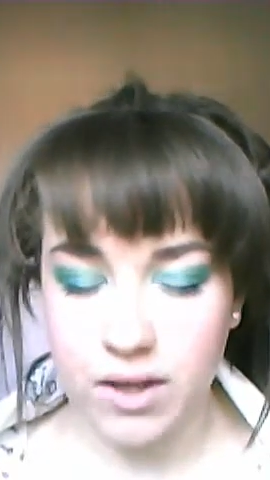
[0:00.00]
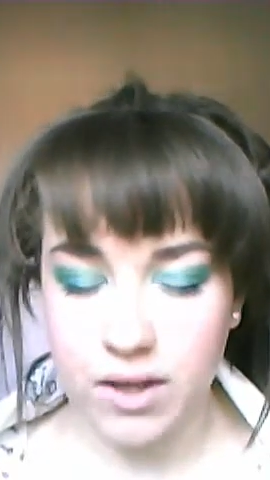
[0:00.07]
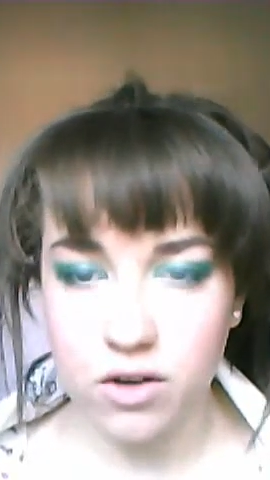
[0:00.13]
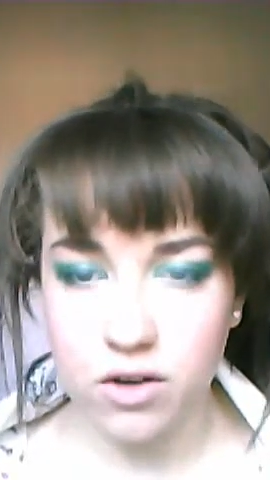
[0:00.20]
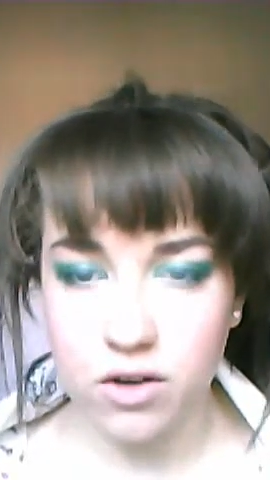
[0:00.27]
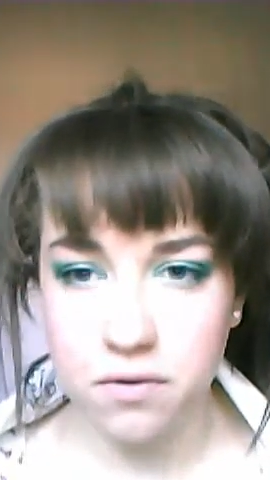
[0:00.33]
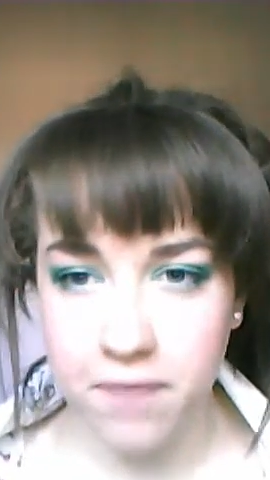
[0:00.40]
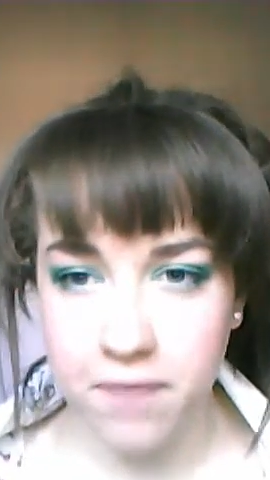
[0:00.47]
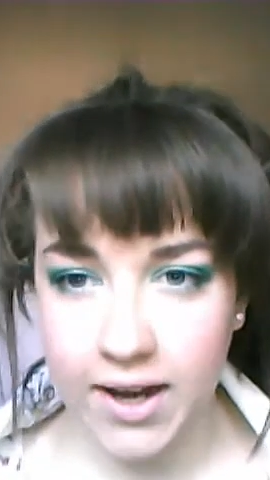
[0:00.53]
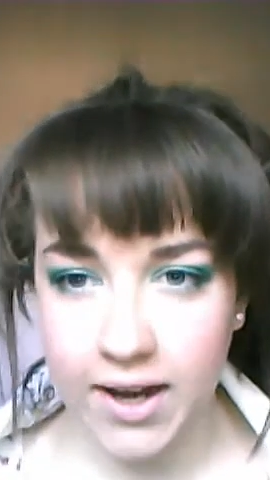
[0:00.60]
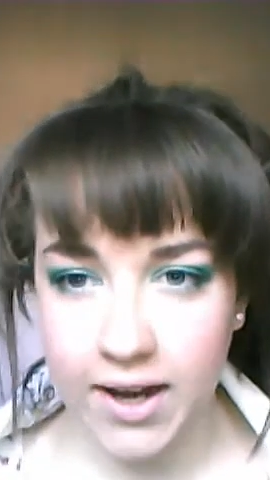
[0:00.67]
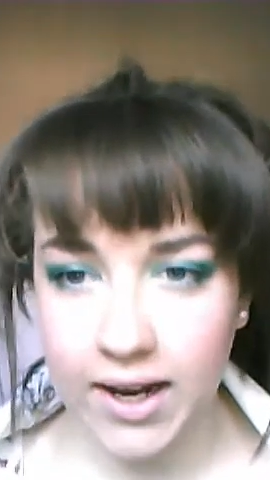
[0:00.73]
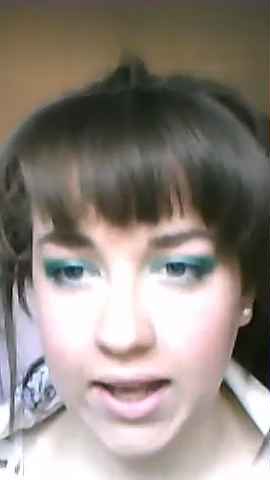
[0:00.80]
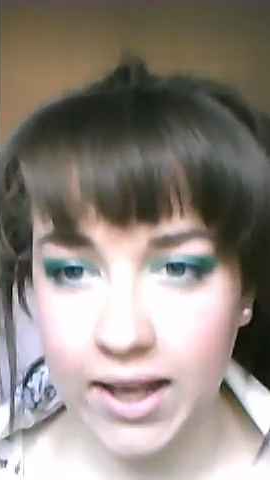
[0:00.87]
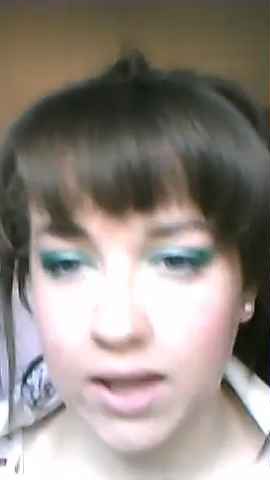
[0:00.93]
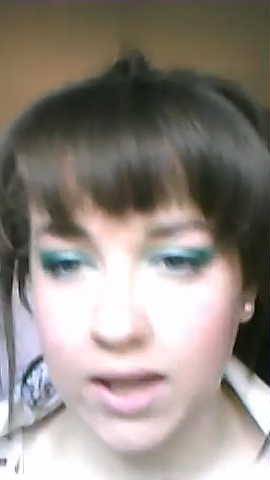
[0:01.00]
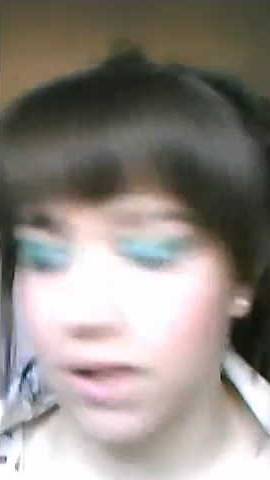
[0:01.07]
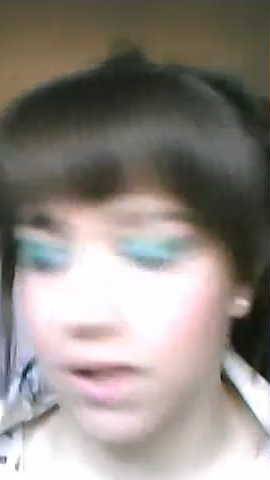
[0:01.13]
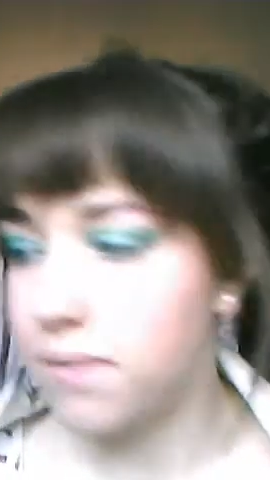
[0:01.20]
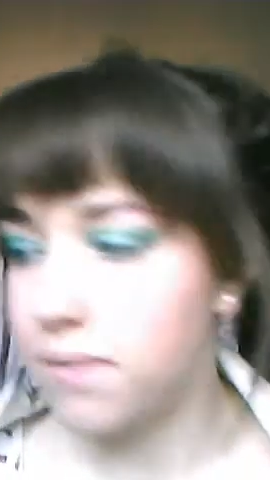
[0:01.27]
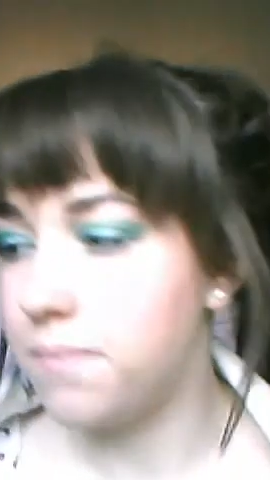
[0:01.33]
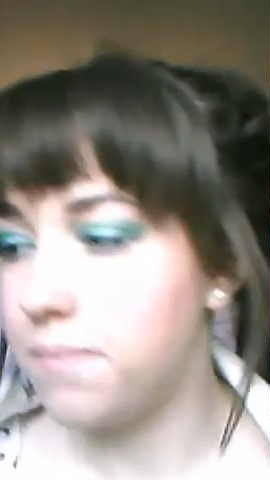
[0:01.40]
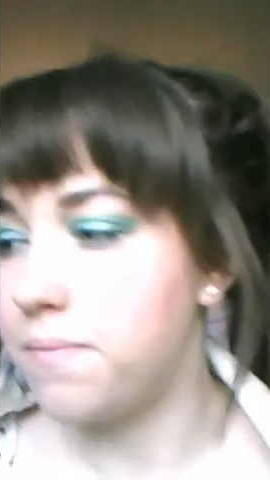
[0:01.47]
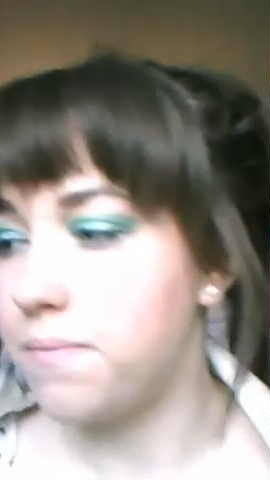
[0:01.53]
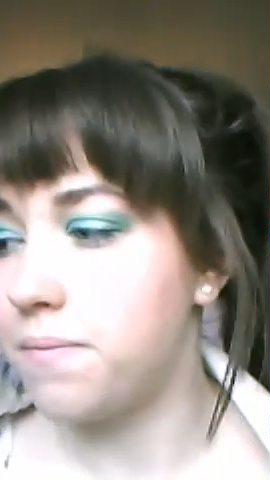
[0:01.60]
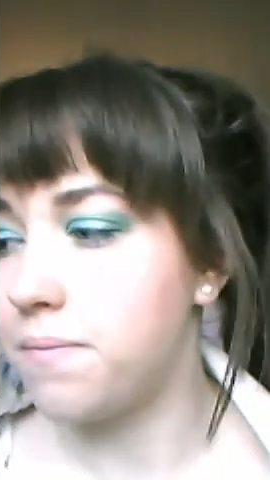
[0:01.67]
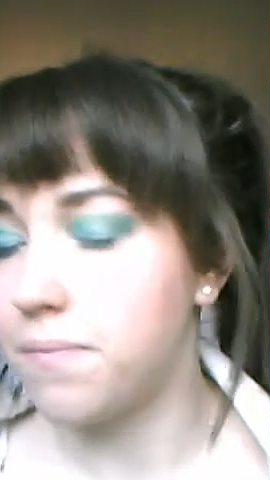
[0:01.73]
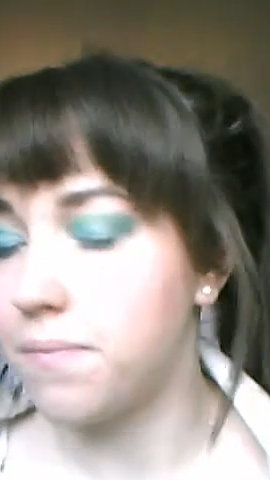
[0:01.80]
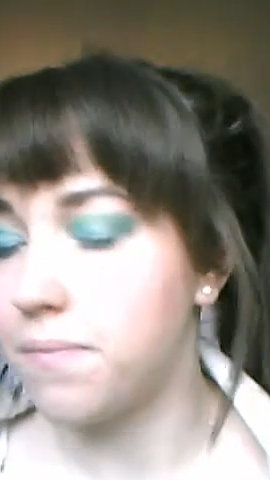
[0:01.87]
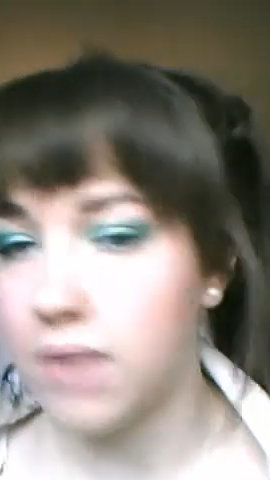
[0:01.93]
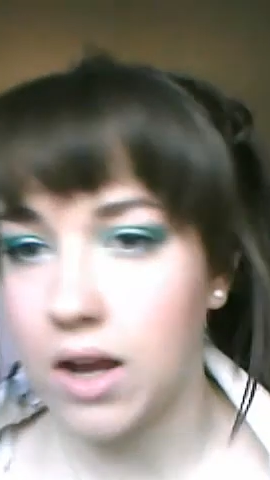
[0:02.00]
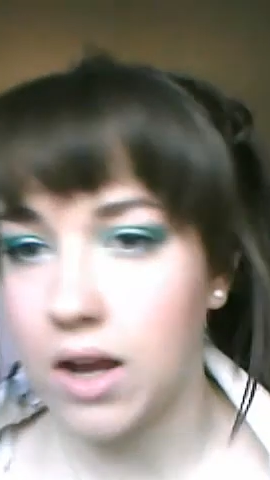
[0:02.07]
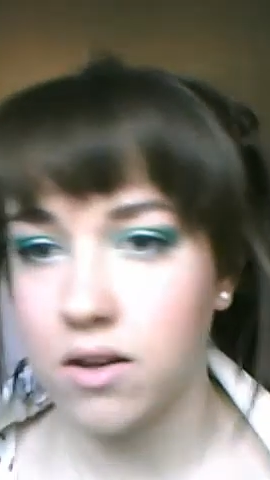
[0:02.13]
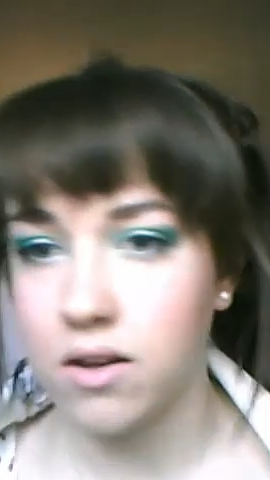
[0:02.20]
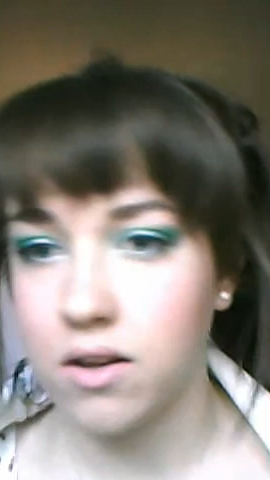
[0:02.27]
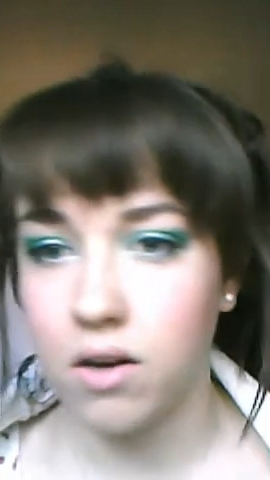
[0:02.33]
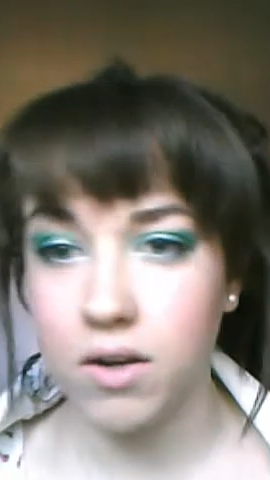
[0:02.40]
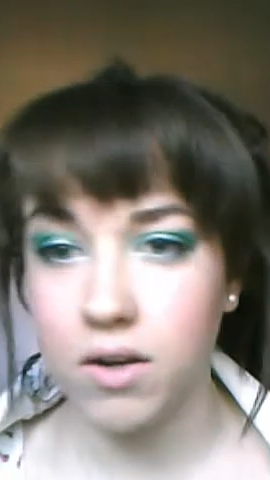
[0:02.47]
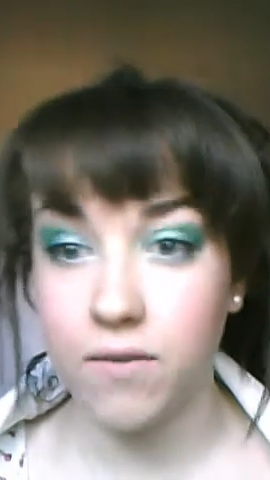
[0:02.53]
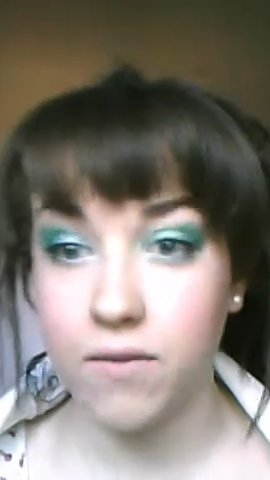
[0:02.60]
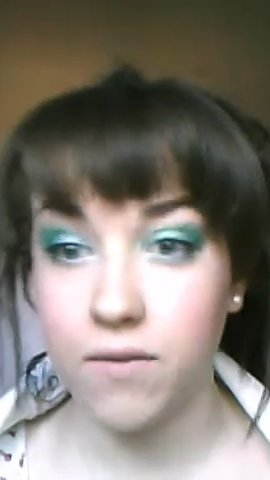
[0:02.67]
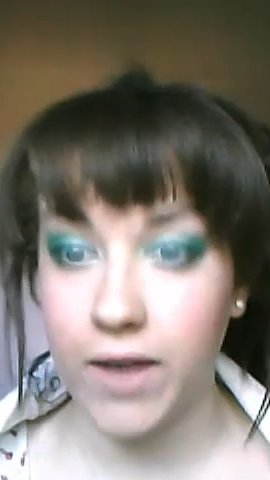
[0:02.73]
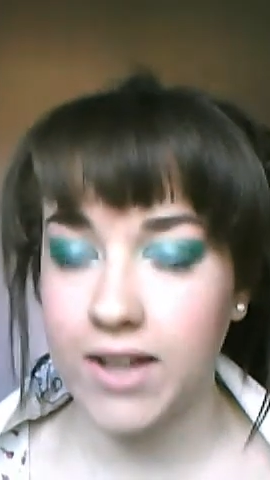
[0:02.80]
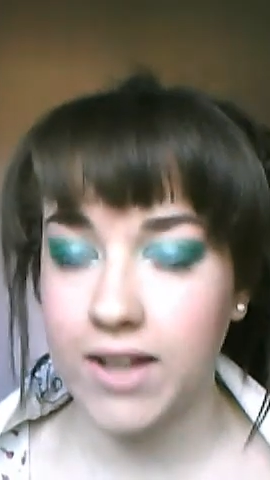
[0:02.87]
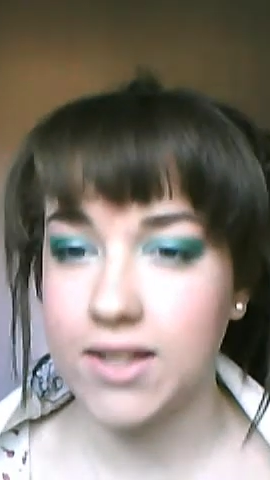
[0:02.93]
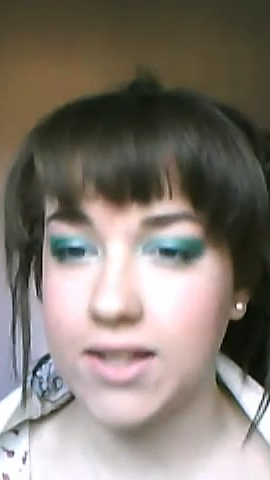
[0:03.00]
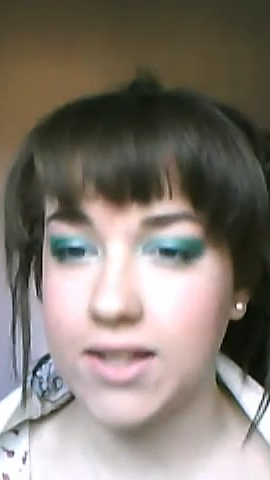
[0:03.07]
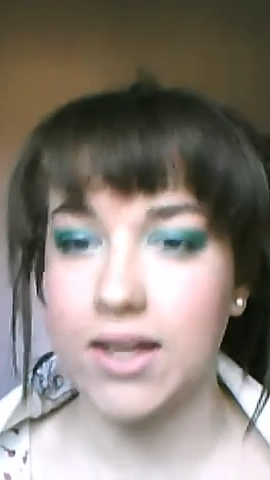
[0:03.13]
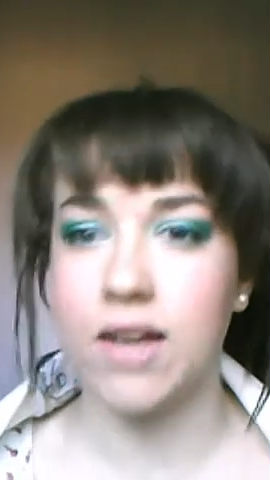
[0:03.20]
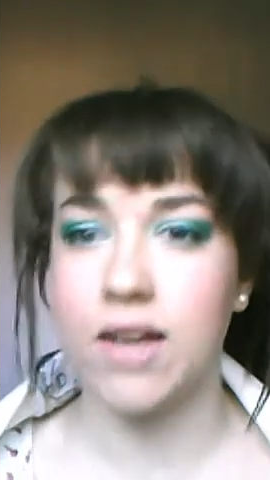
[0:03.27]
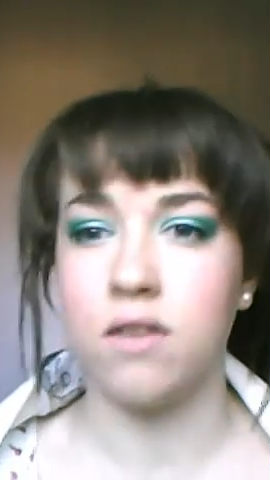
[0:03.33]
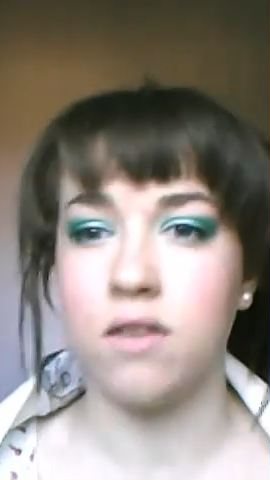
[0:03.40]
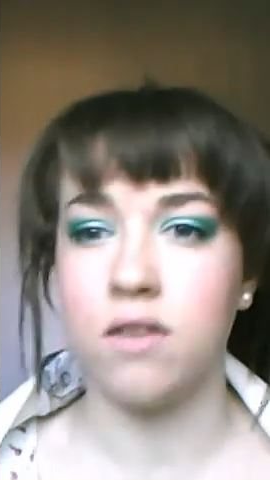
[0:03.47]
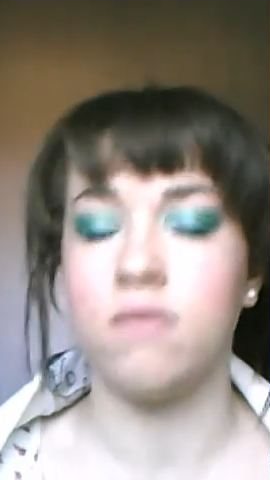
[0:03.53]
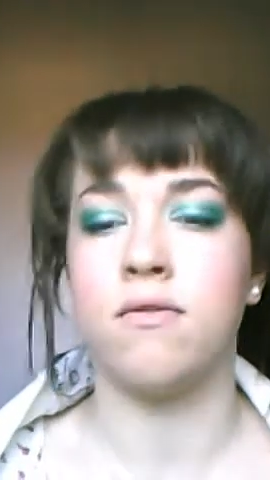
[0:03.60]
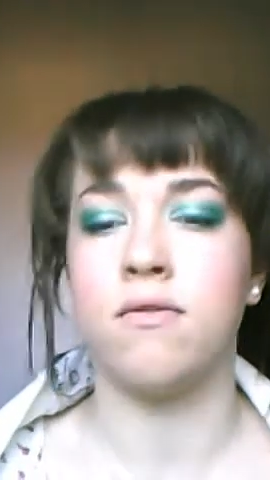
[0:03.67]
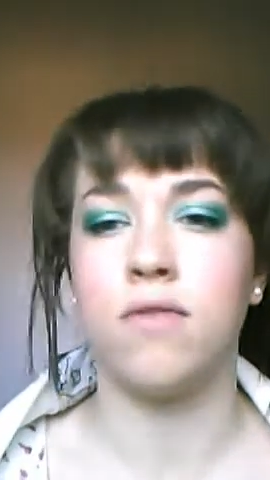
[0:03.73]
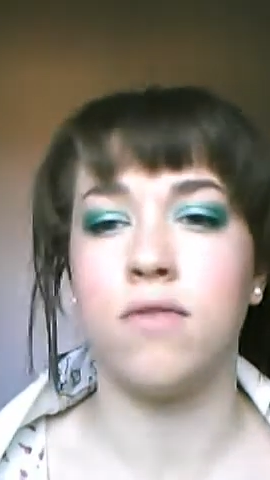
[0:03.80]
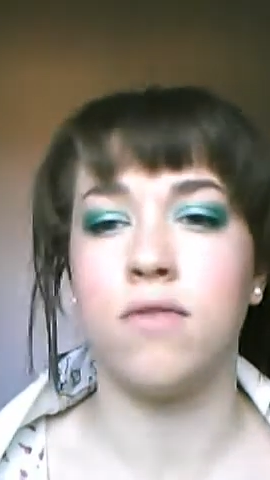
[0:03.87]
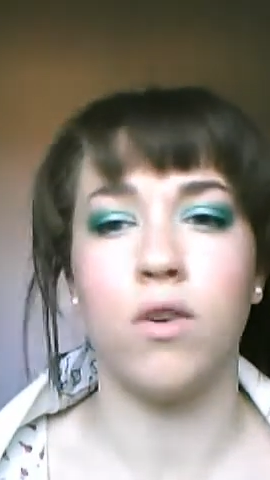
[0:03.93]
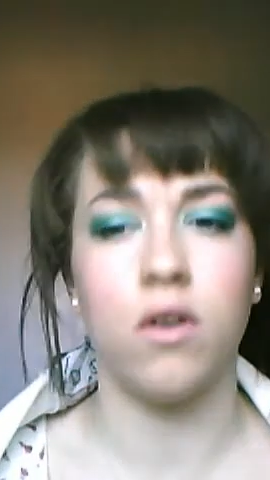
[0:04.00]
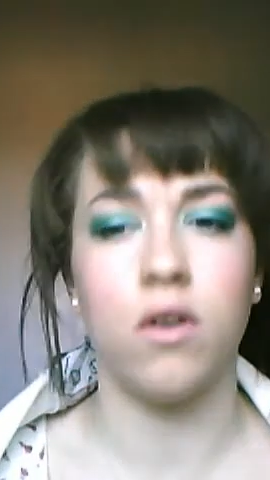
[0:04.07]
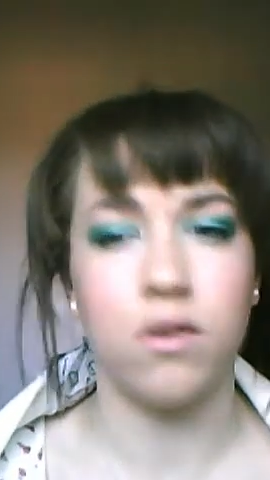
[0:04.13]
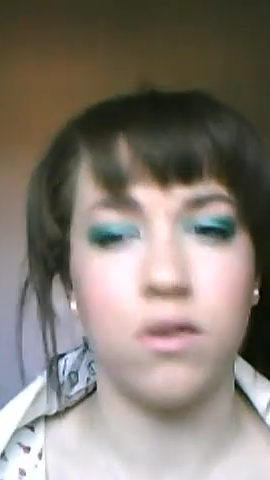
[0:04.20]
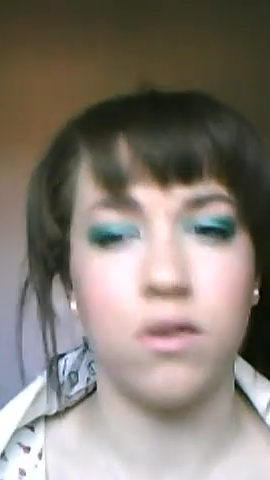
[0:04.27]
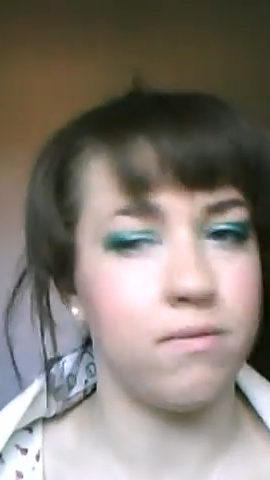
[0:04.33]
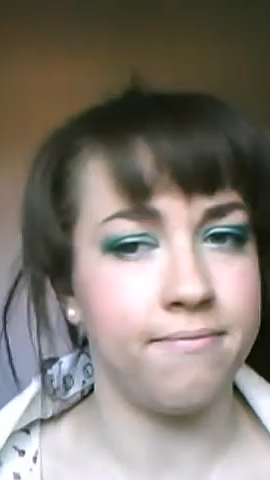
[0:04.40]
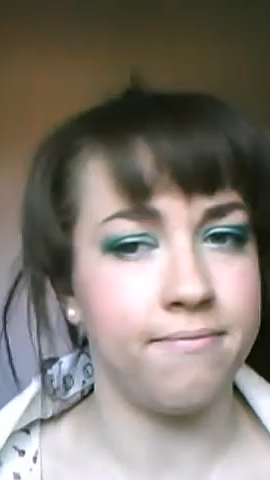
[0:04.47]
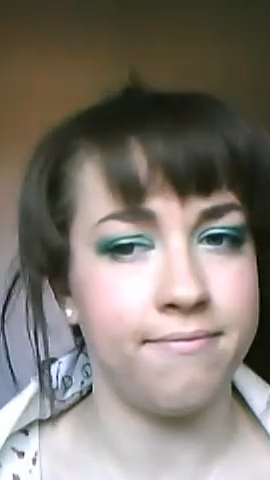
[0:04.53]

it's just very like, I don't know, it's very skin coloured.